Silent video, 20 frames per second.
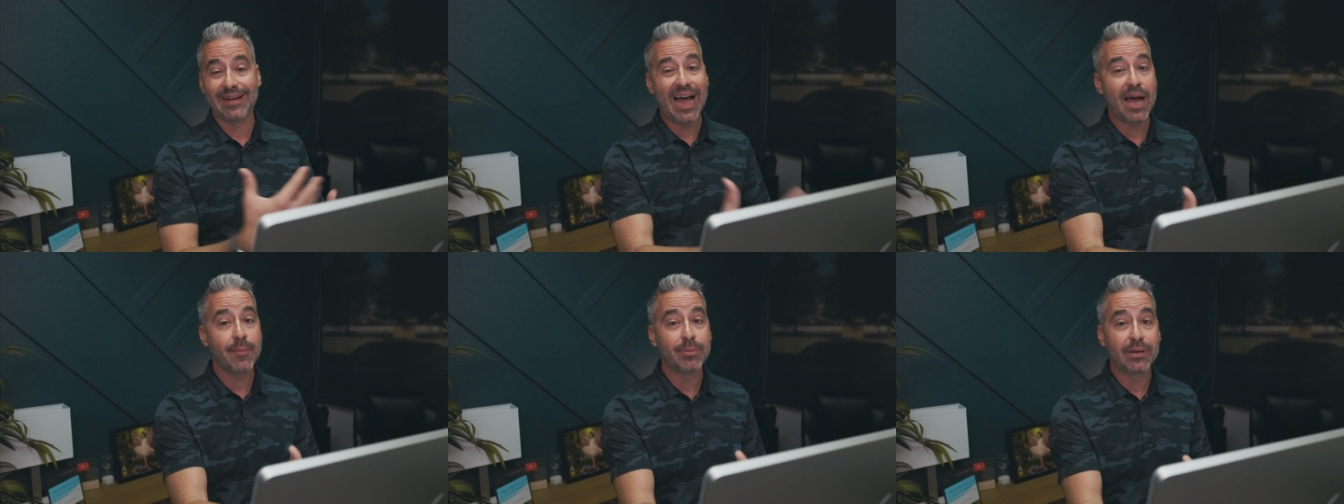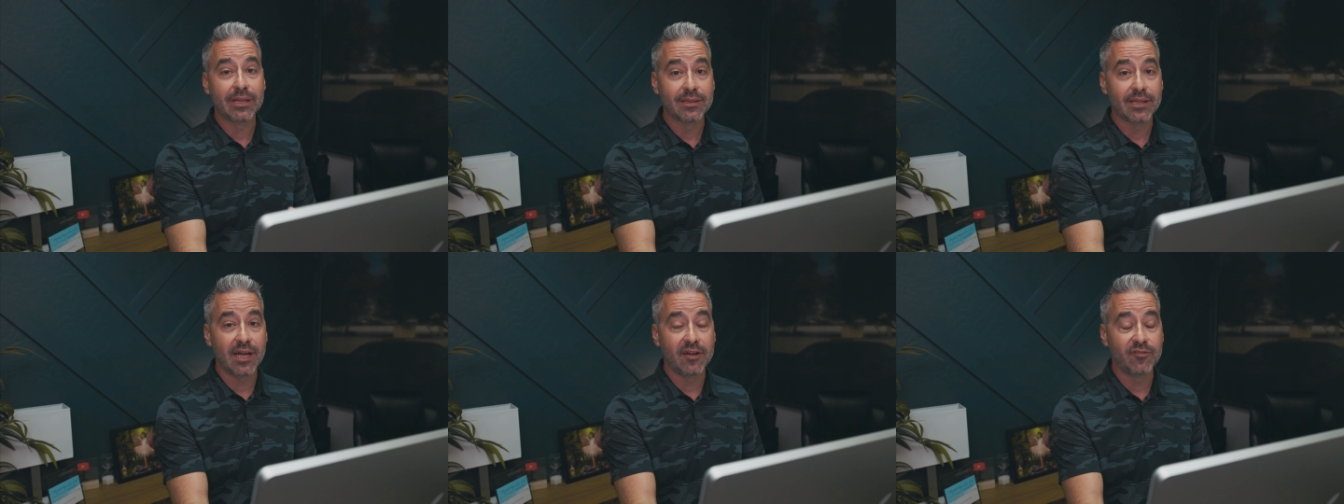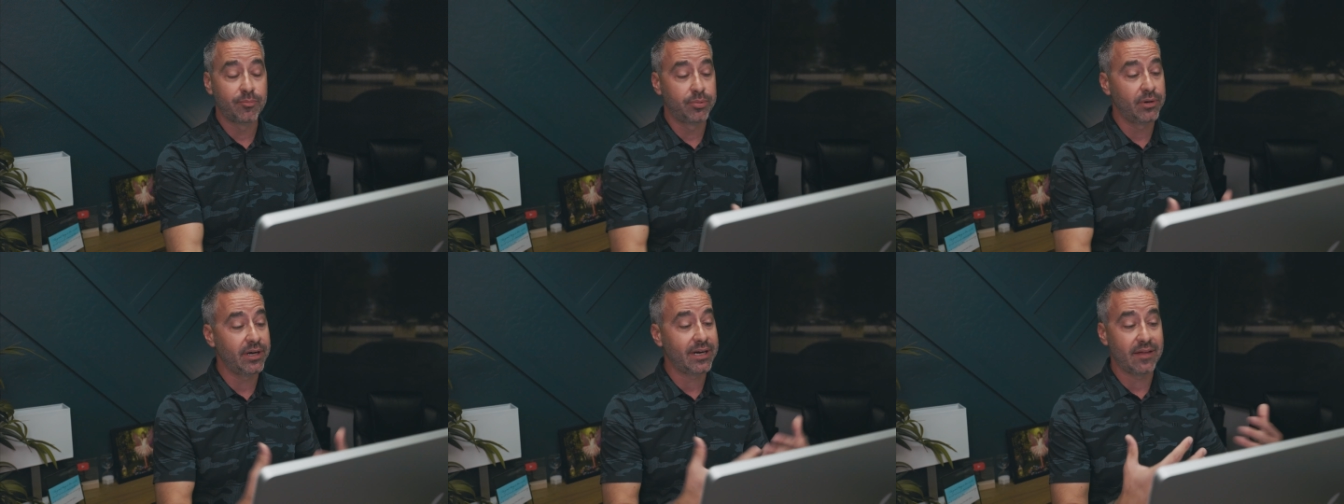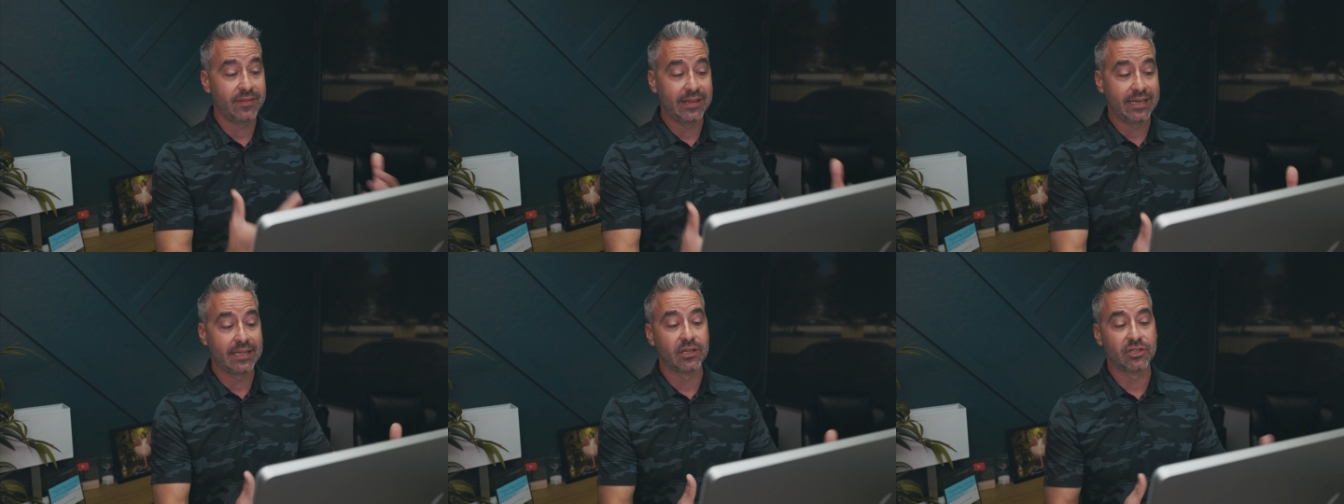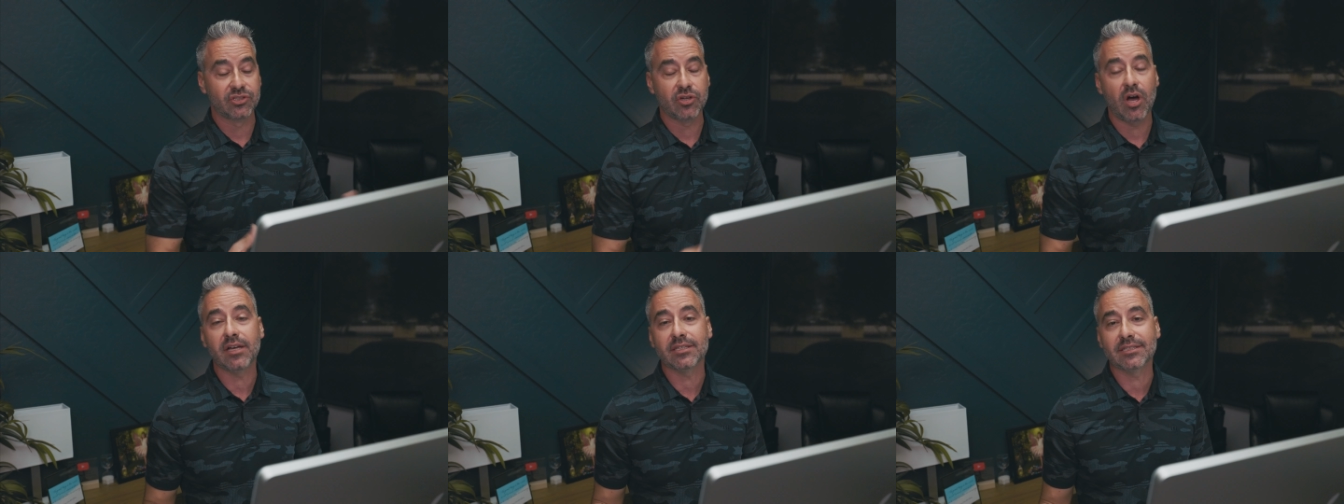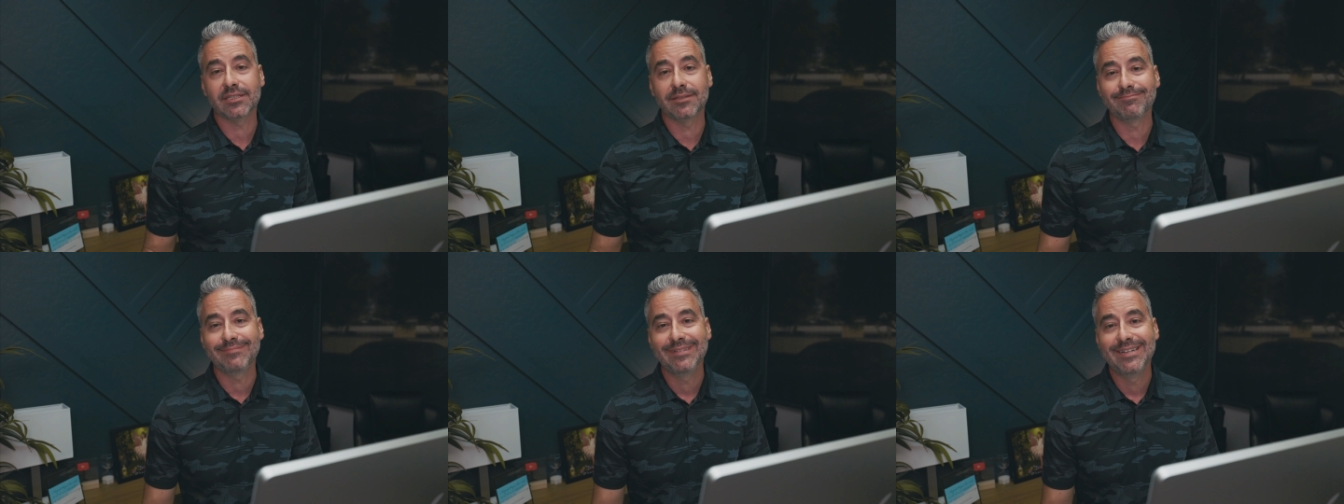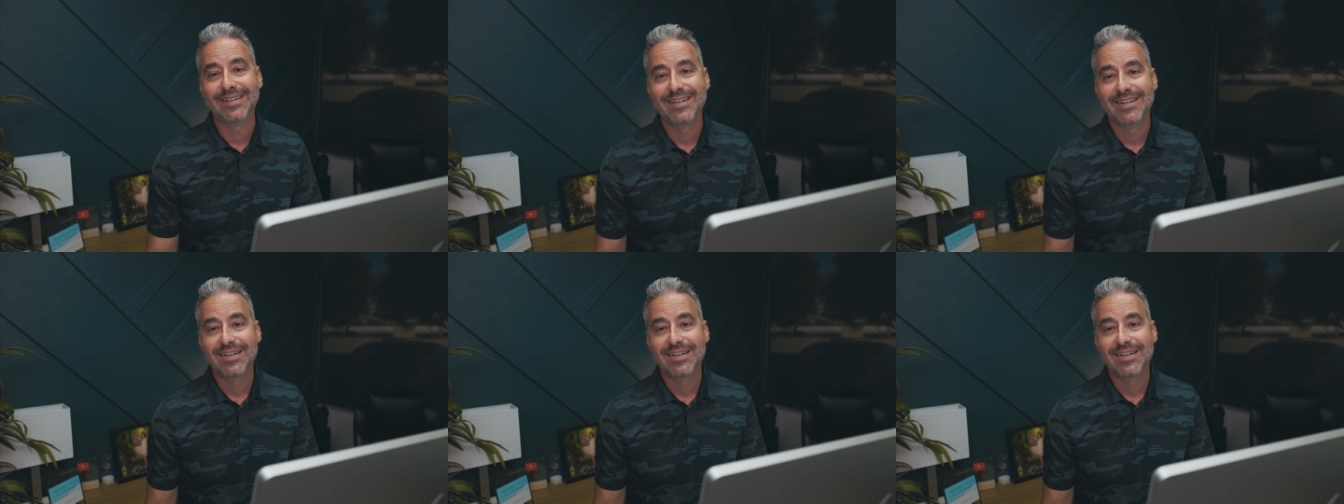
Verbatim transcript: I happen to love brick. I think it looks awesome,